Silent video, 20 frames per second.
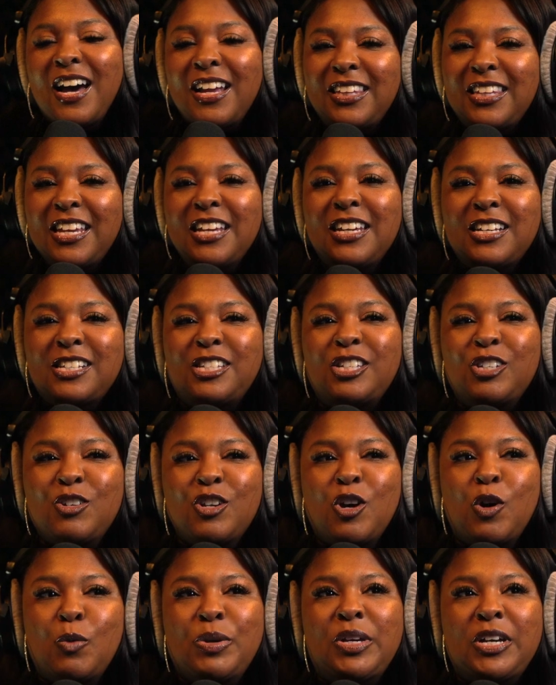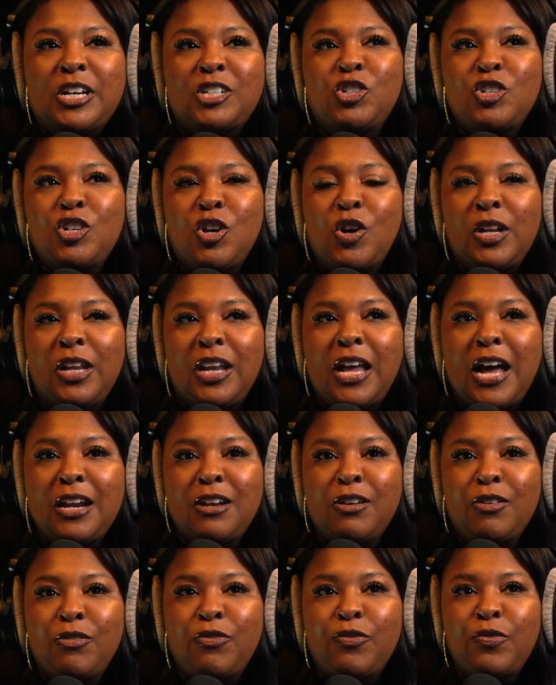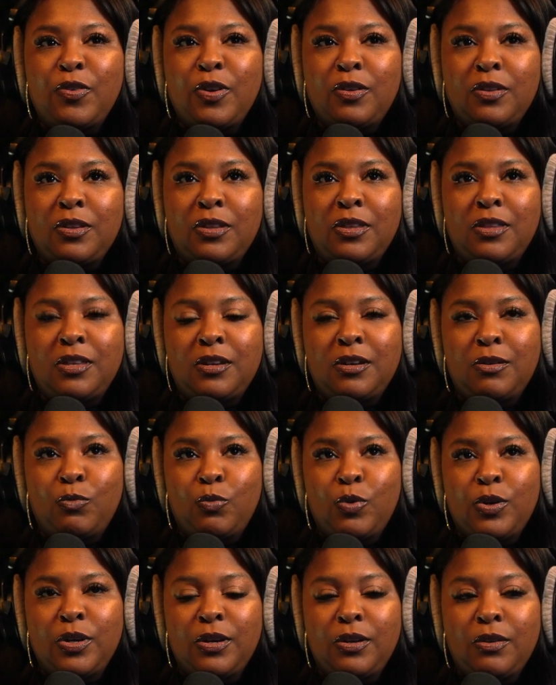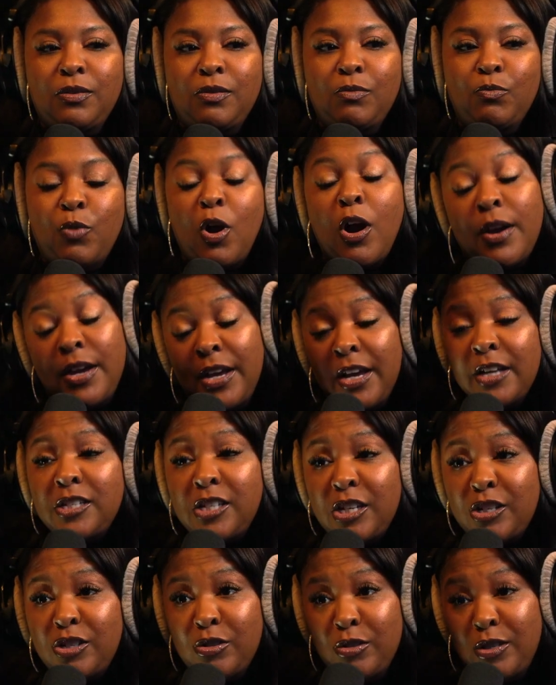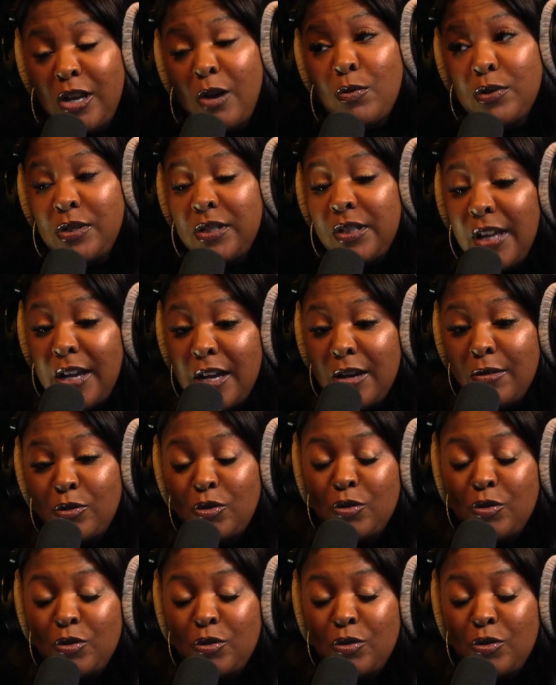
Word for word: think it's you know because you know a lot of the would our ancestors that were slaves.